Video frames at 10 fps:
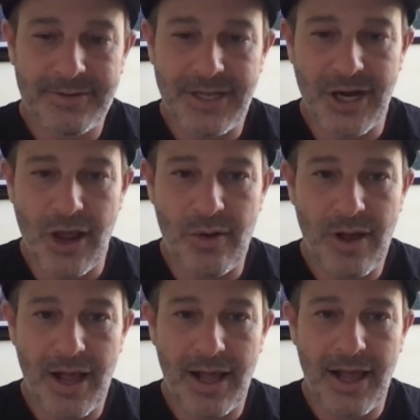
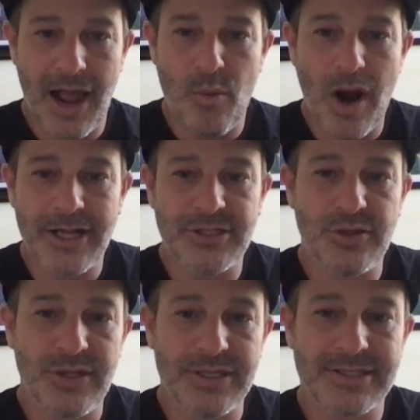I want to do
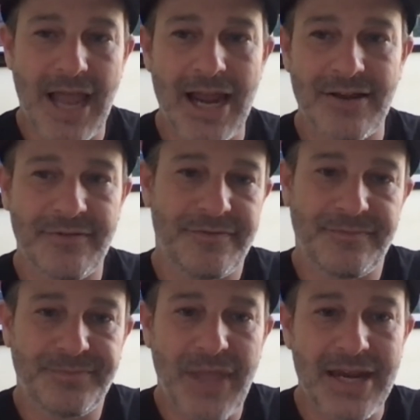this kind of
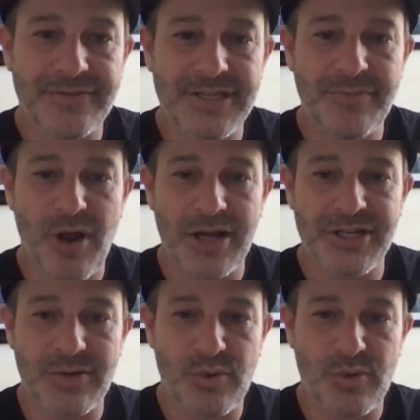NFT project.